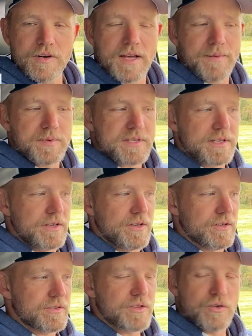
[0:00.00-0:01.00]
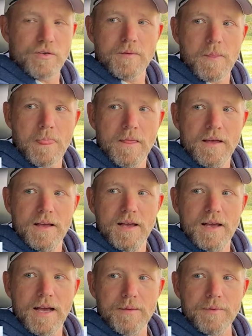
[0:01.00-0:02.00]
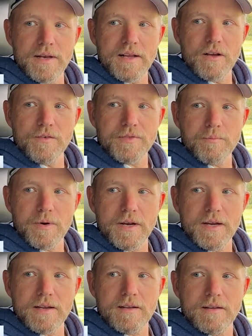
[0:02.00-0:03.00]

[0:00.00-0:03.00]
knob to steer. So I'm letting off the brake.